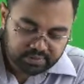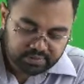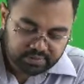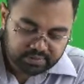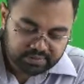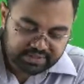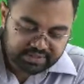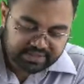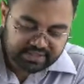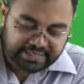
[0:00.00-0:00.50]

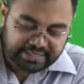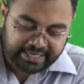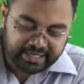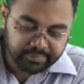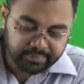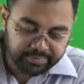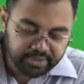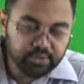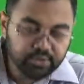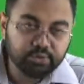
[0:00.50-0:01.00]
This
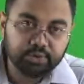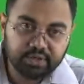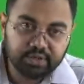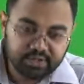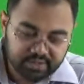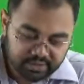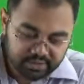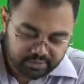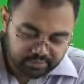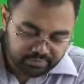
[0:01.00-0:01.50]
can be good
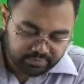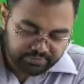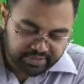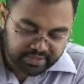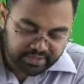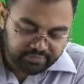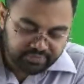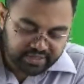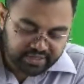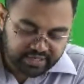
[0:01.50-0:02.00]

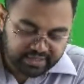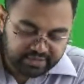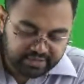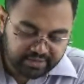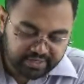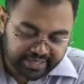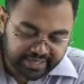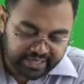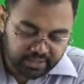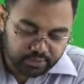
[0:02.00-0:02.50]
when we are
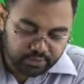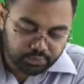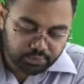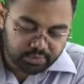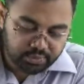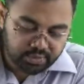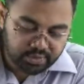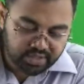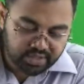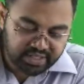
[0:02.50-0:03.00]
trying to
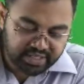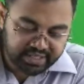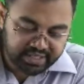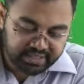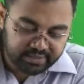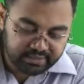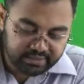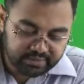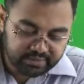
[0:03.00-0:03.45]
treating